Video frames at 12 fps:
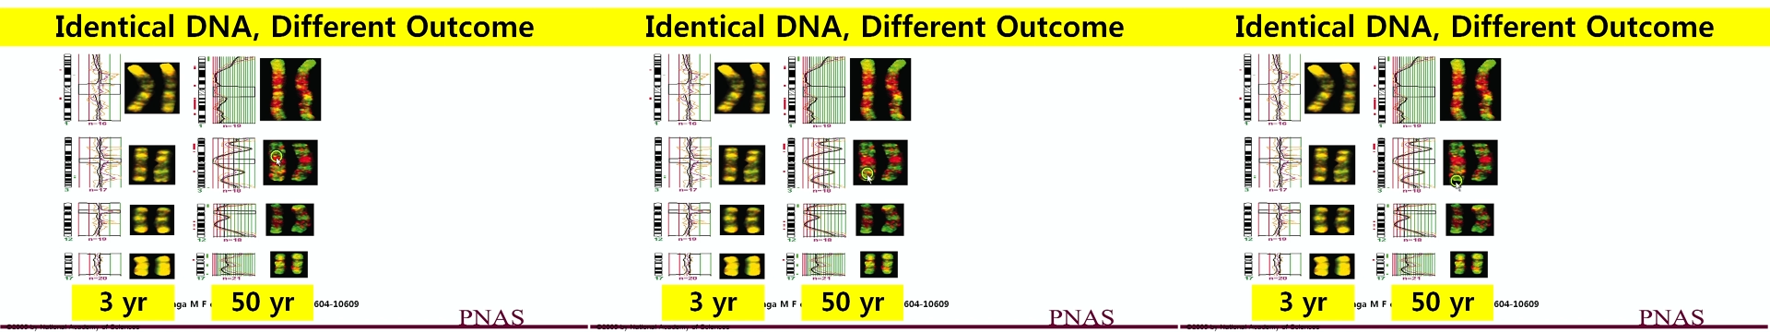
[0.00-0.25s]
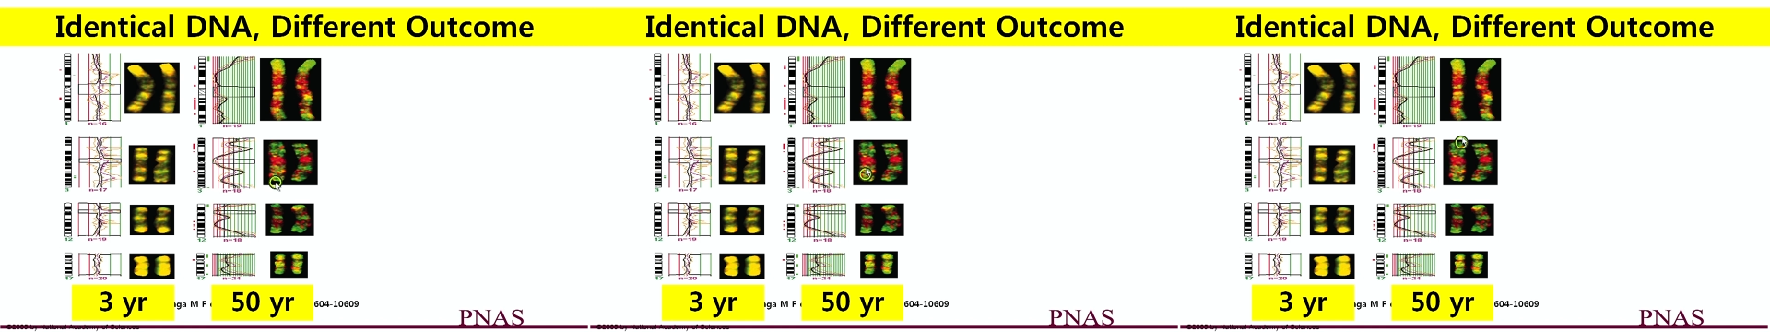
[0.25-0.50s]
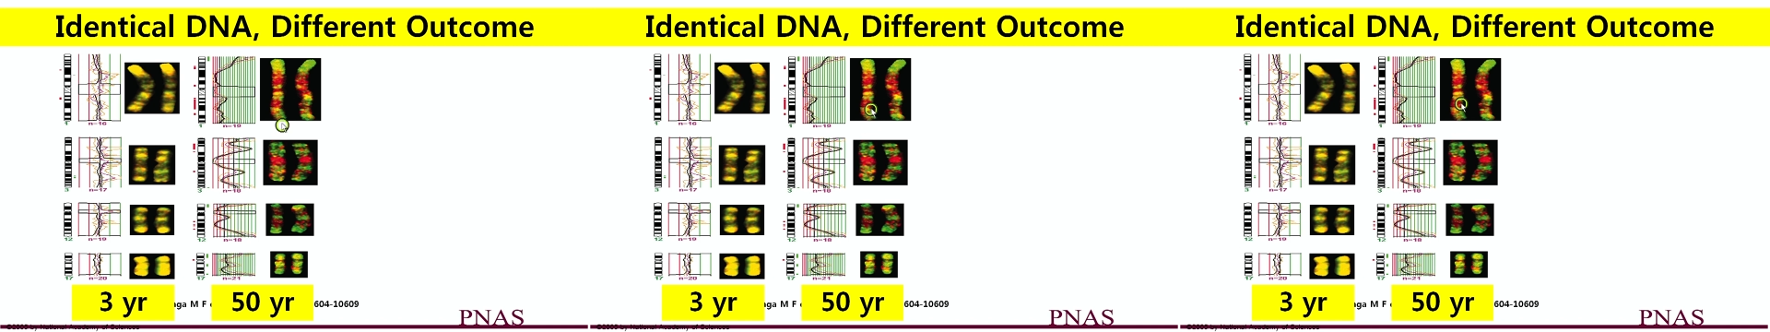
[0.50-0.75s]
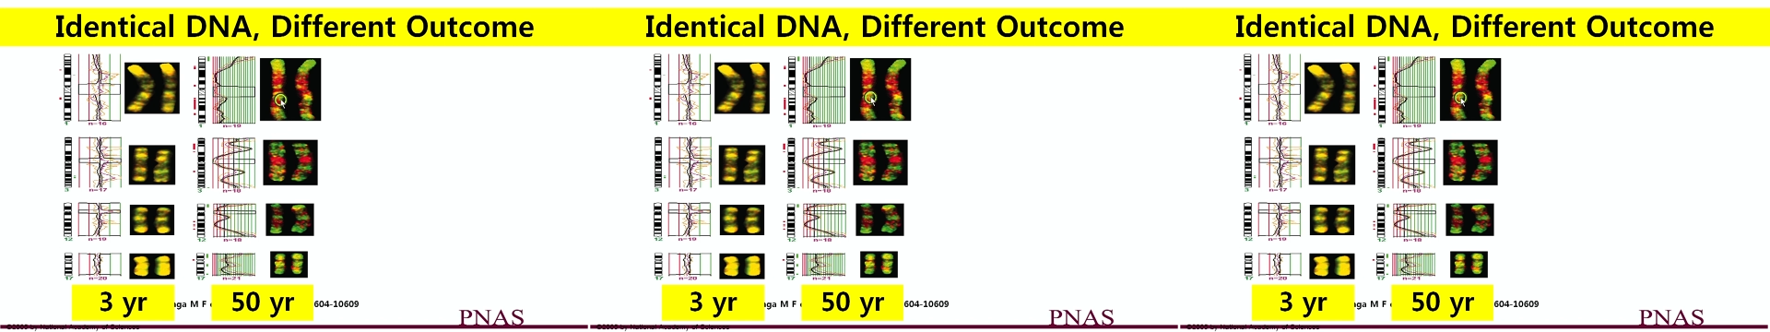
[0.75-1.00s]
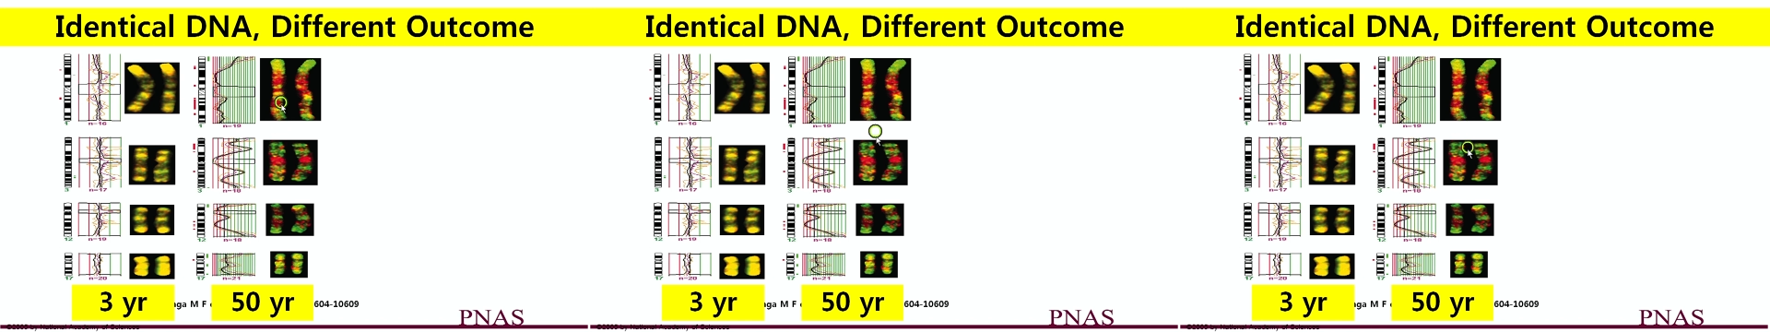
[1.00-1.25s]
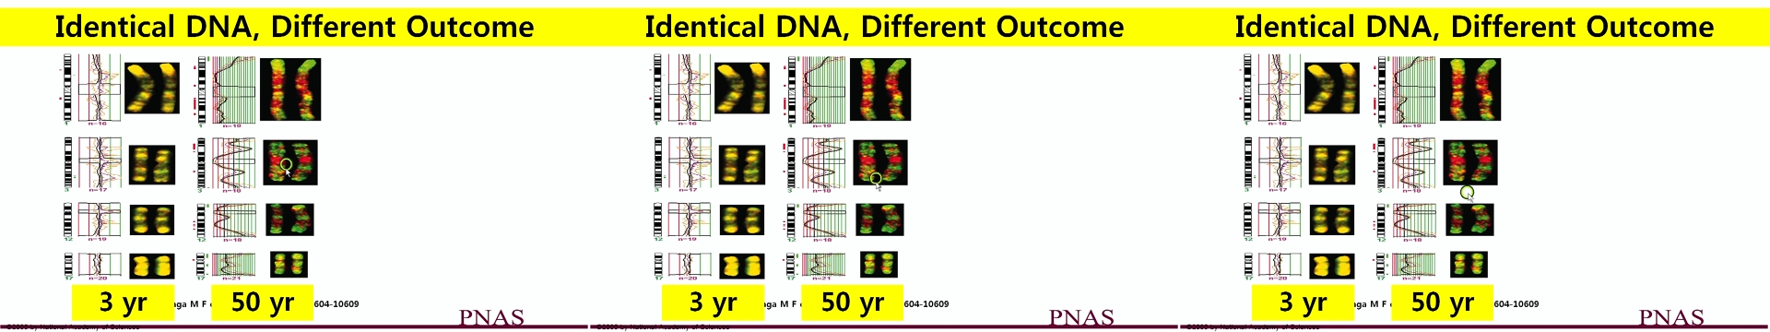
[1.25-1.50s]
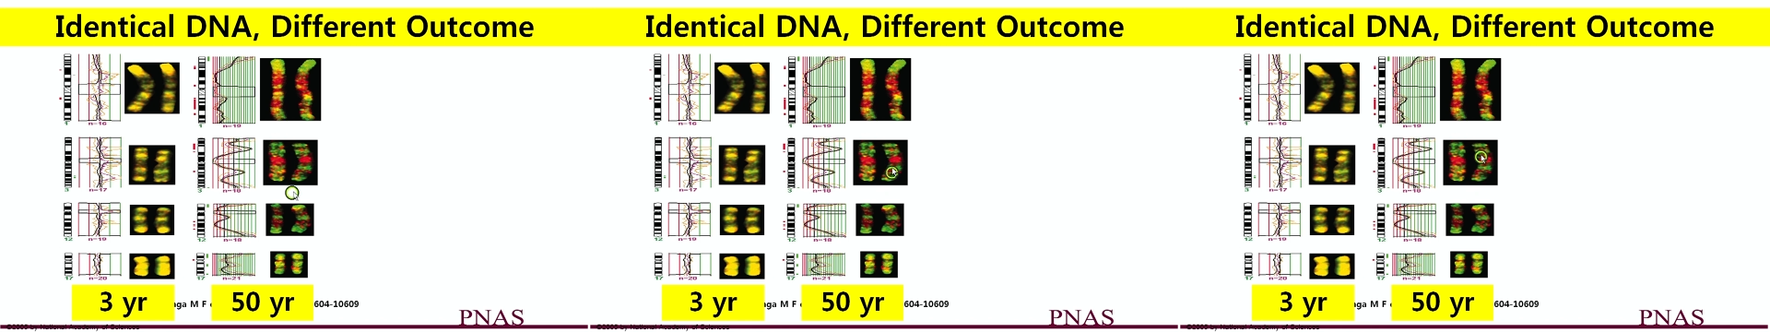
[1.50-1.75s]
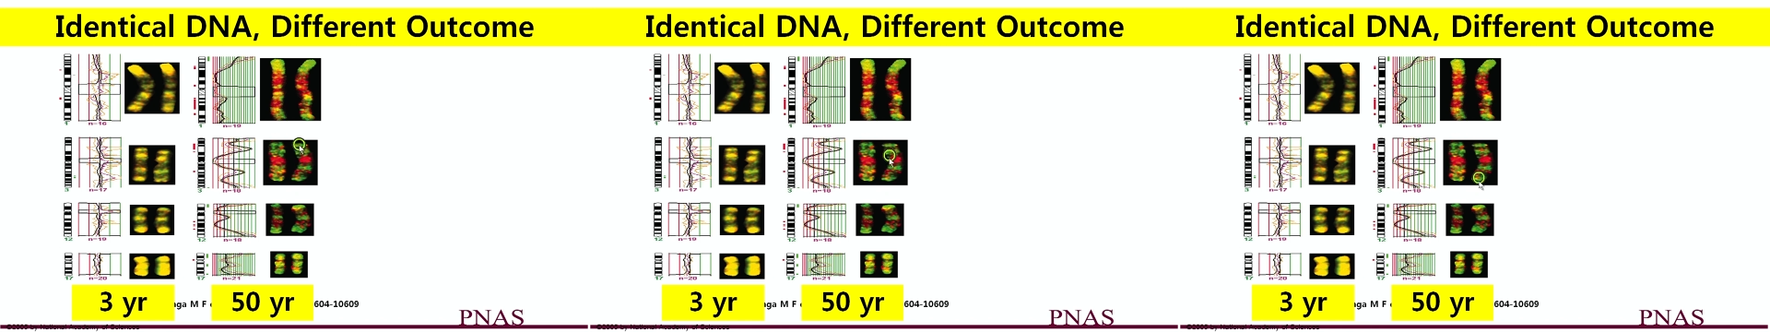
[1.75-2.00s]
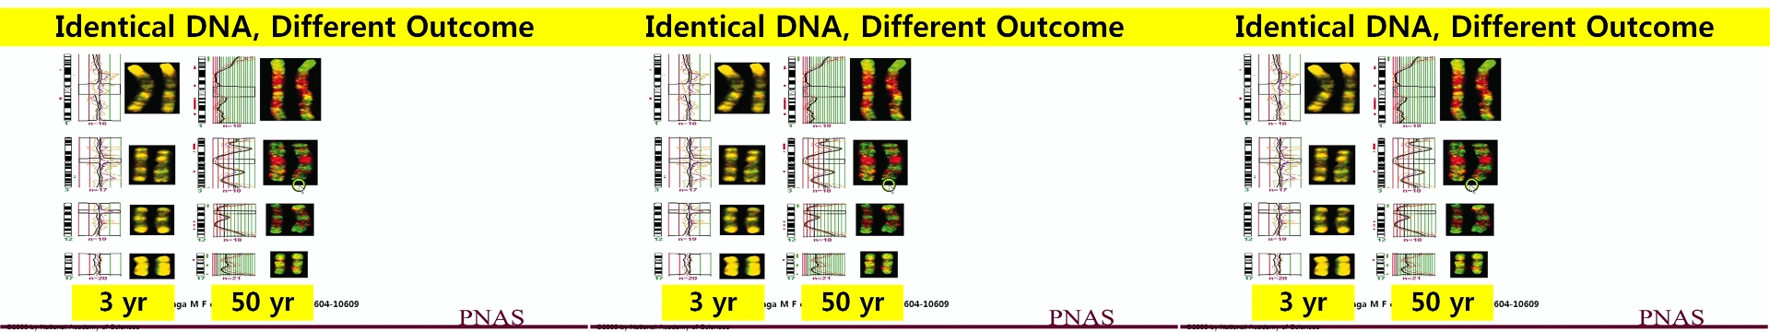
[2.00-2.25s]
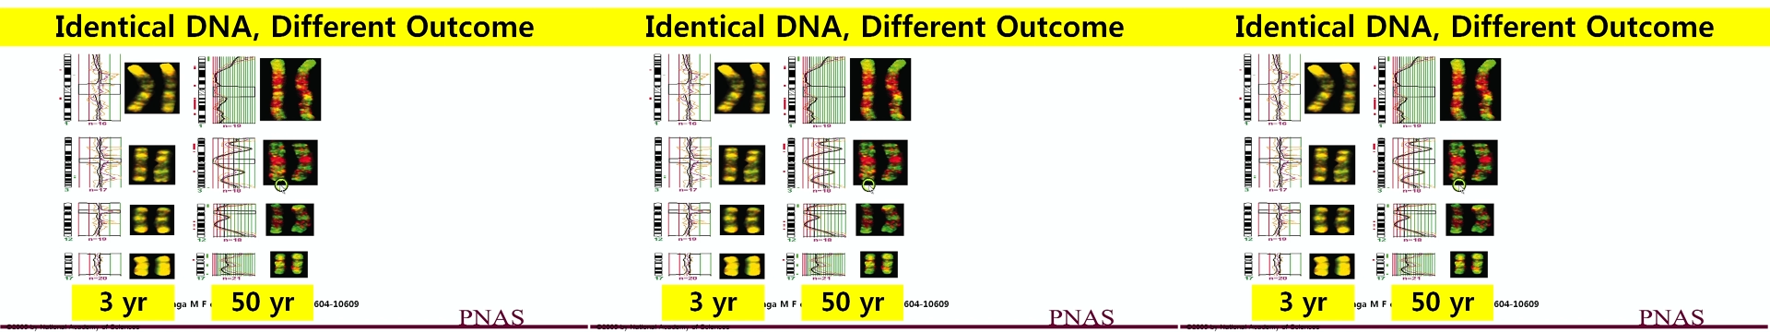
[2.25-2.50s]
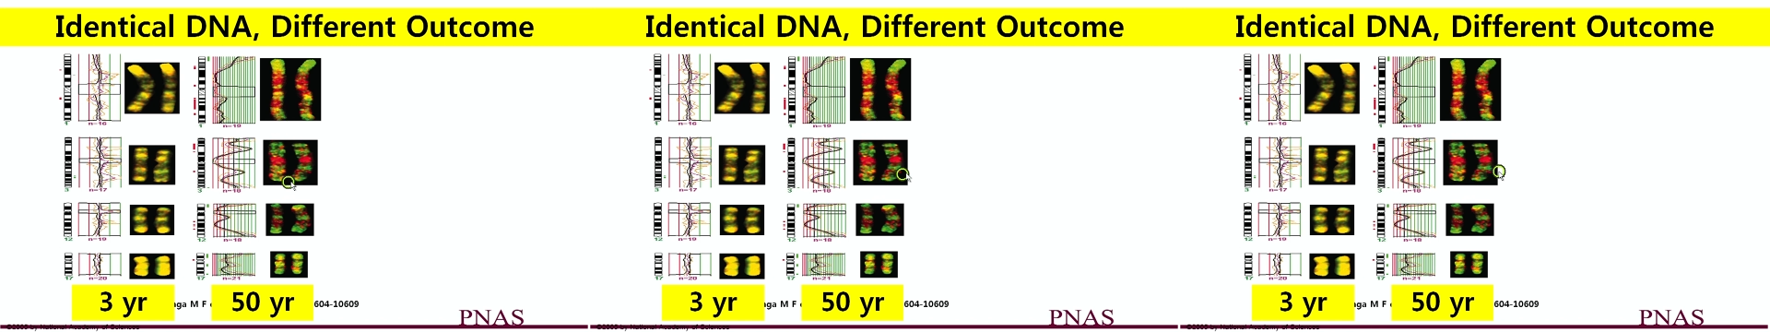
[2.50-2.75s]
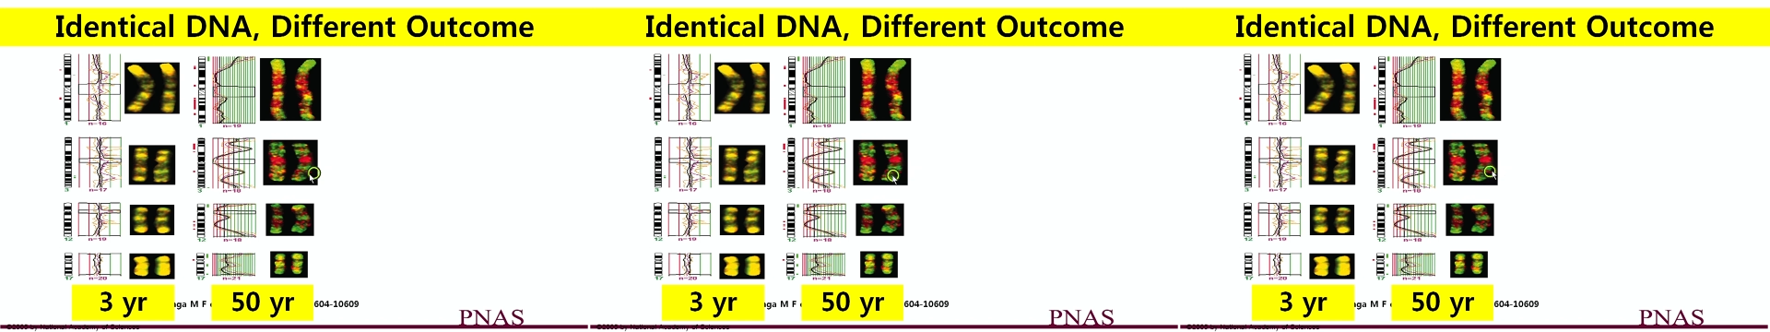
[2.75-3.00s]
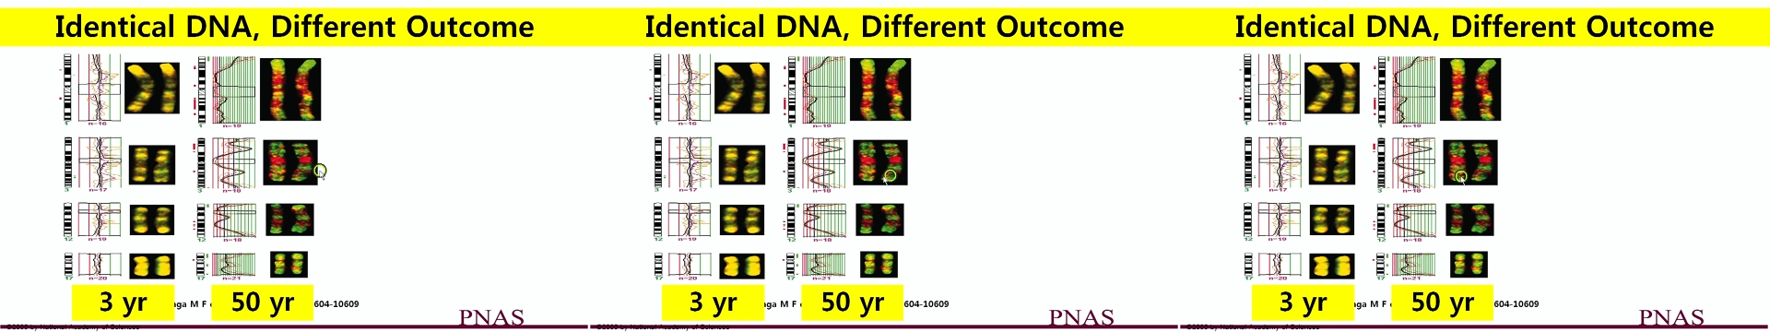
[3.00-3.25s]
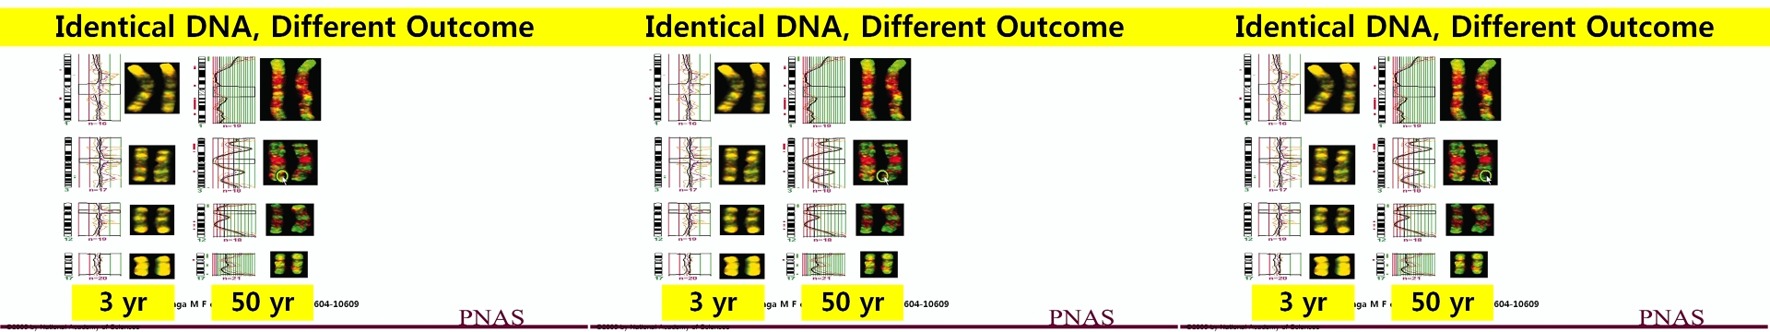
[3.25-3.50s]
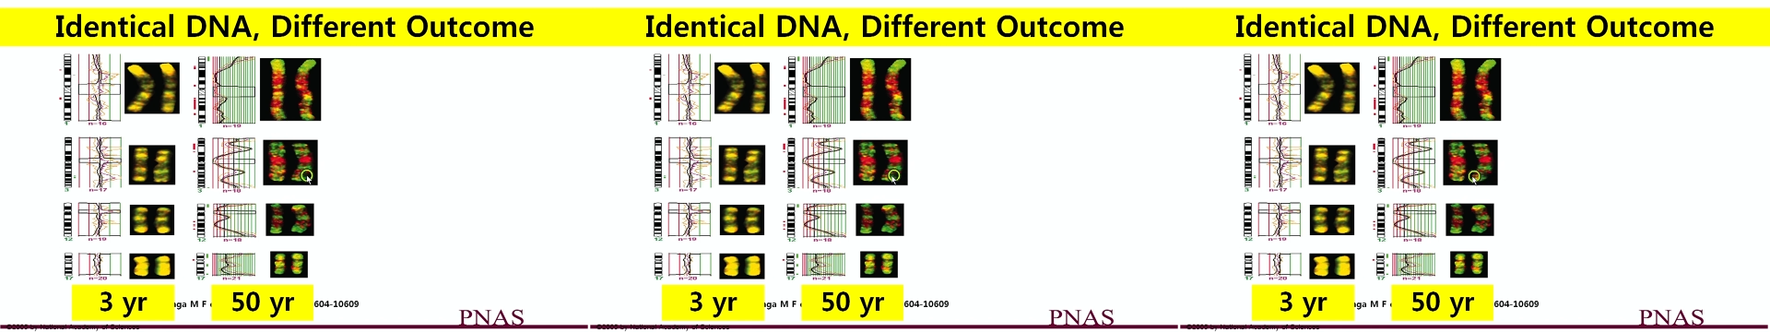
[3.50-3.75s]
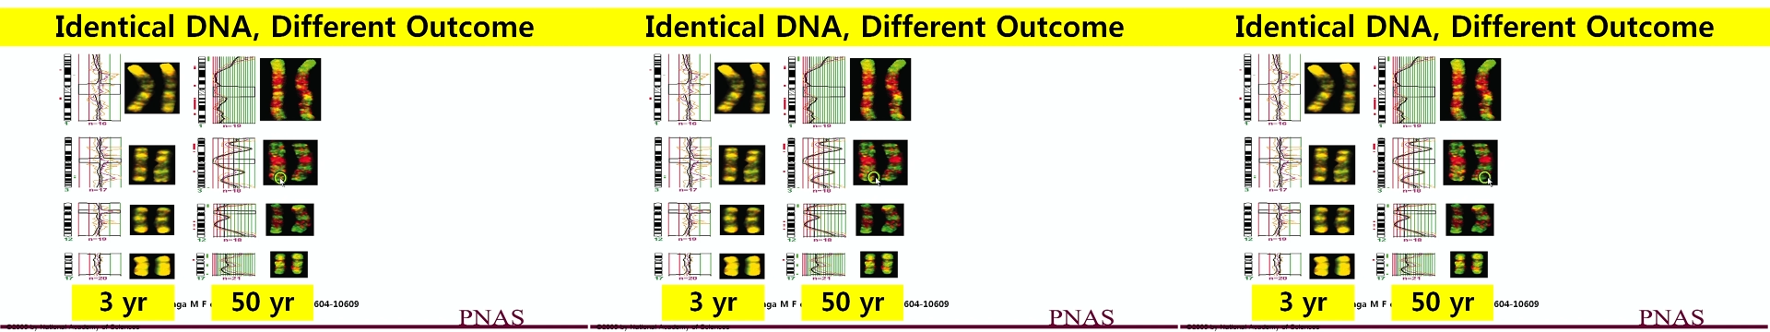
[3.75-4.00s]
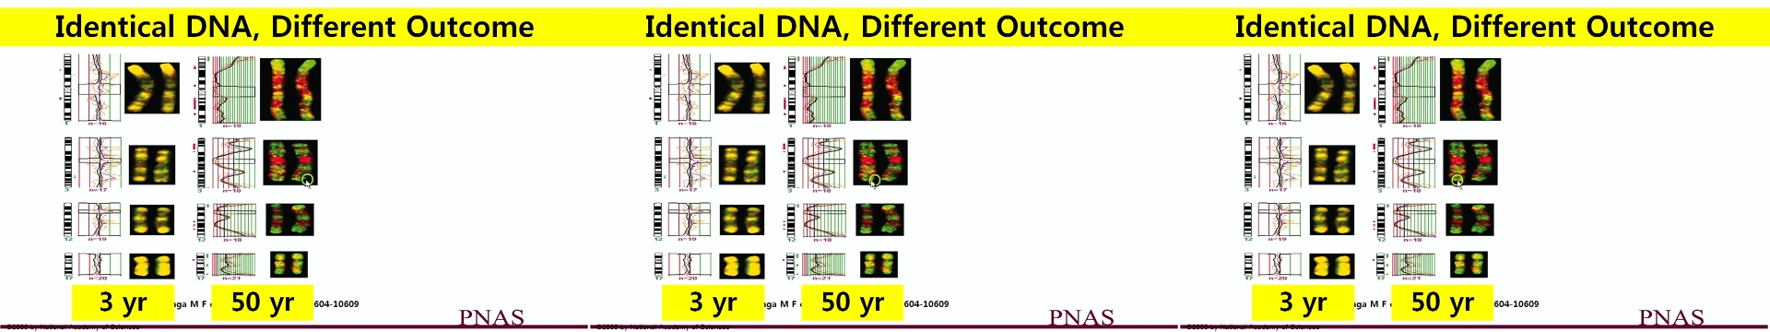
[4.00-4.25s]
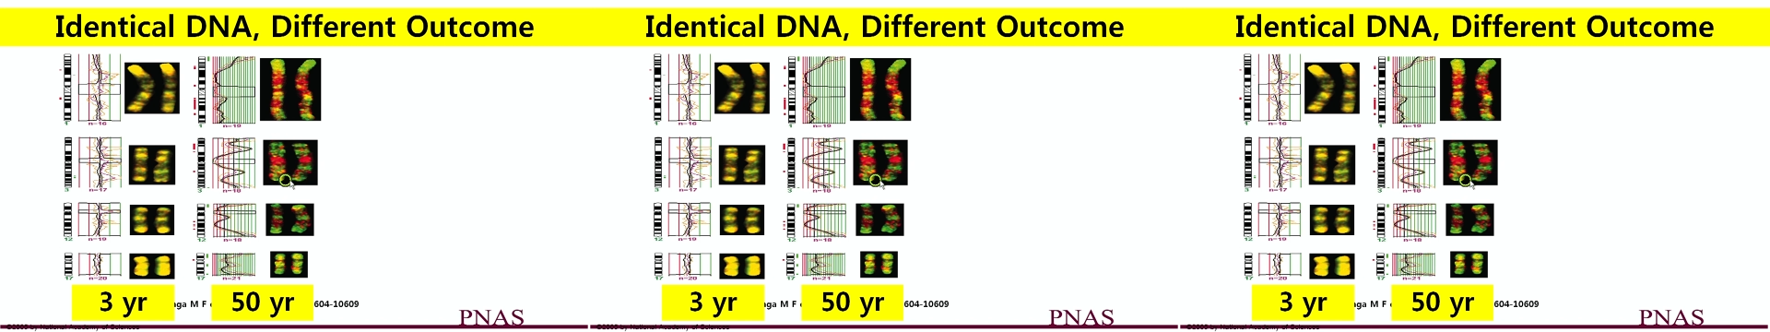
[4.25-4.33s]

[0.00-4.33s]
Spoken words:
No face is visible, so there are no lips to read.